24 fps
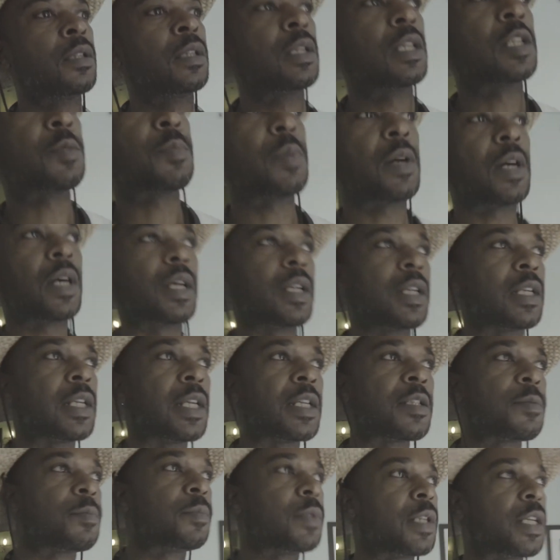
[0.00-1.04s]
That's
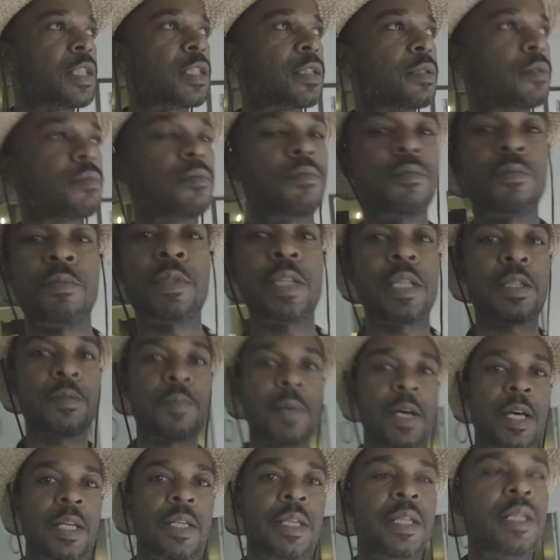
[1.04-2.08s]

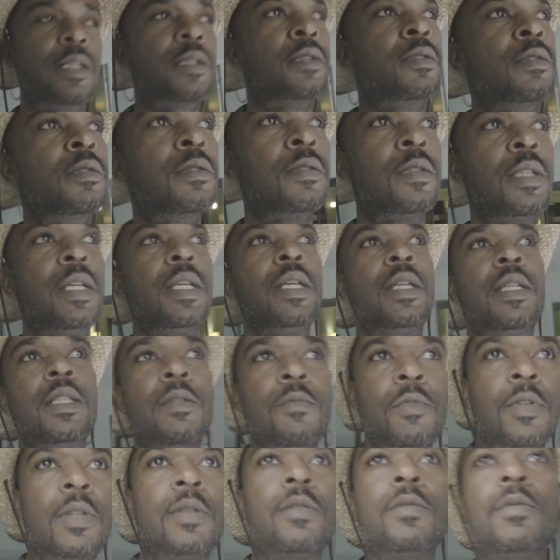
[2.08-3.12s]
about it. And
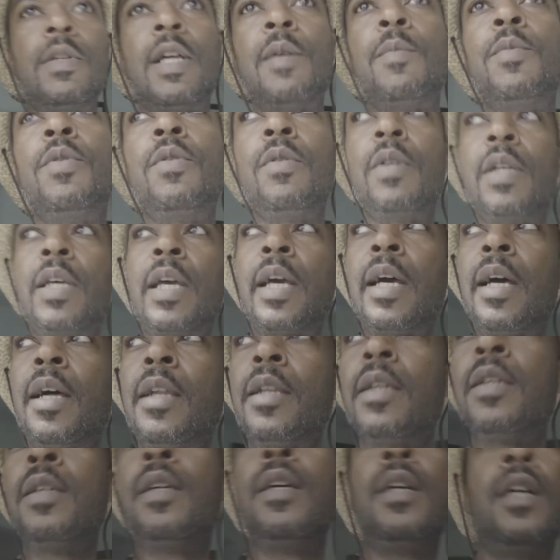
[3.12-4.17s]
well, when I moved to
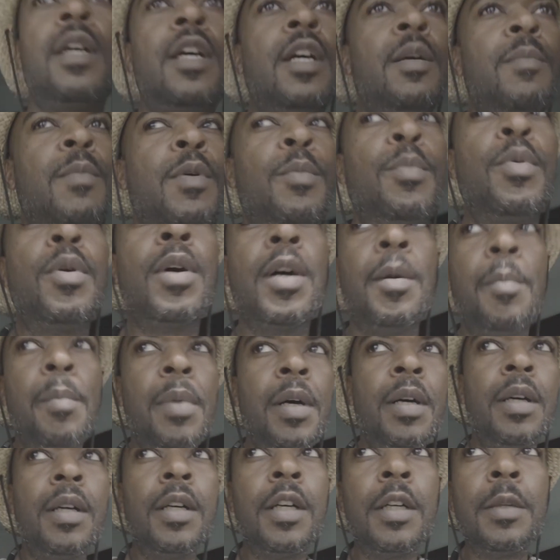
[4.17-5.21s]
Cali, my boy
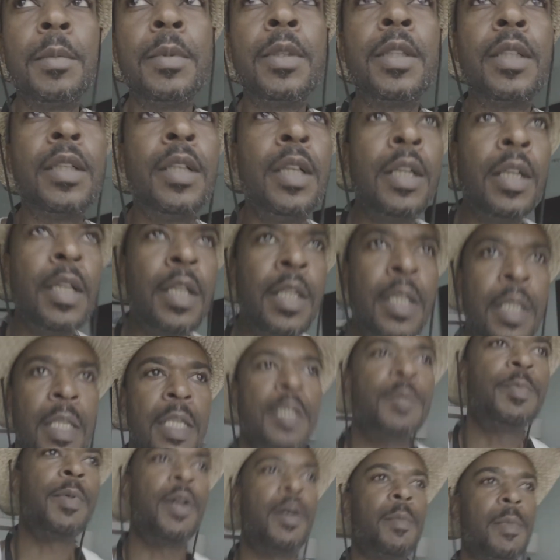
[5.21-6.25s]
Bub,
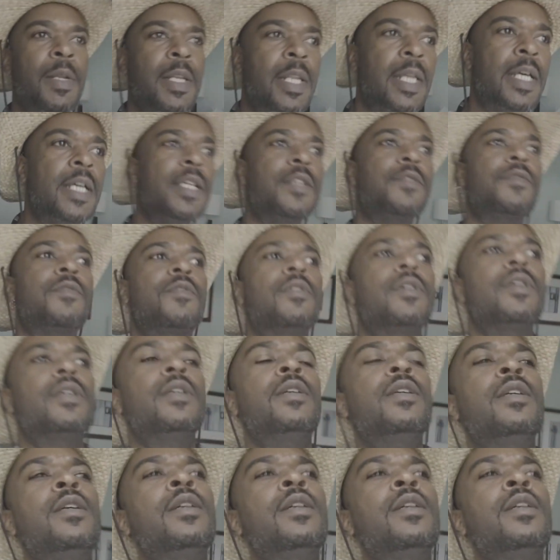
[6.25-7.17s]
that's probably my last friend.